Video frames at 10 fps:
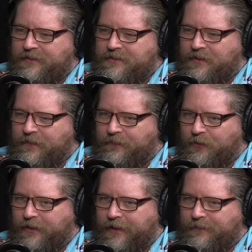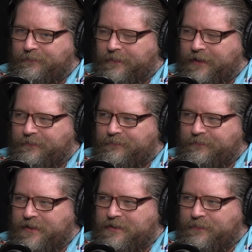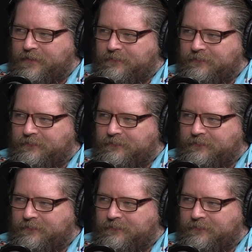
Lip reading: this stuff ever like piecemeal?